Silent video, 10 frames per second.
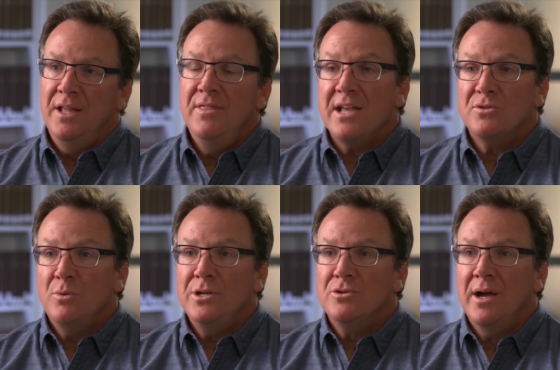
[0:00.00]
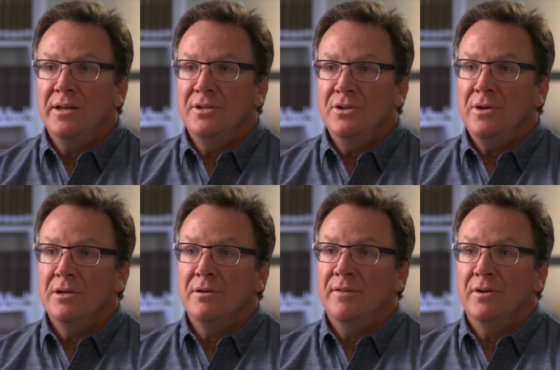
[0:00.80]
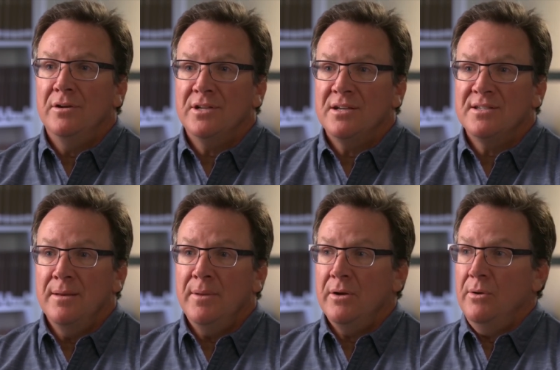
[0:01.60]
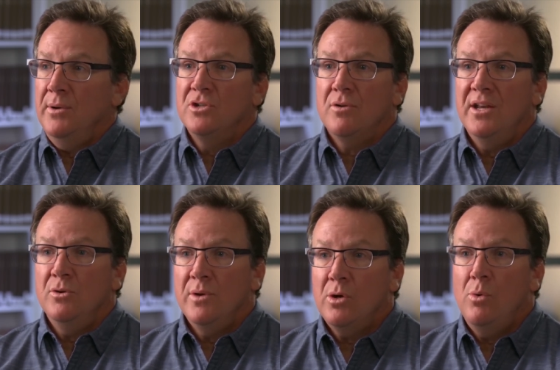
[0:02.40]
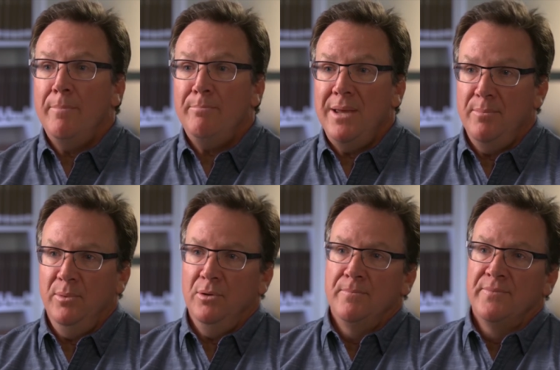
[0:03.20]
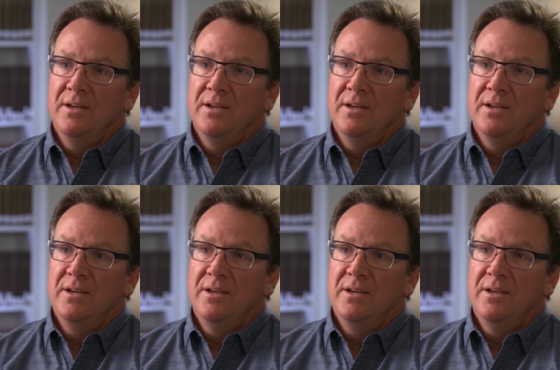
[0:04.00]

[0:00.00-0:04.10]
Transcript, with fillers: And that's what we try to do here at Veritas Seminary. We try to equip people.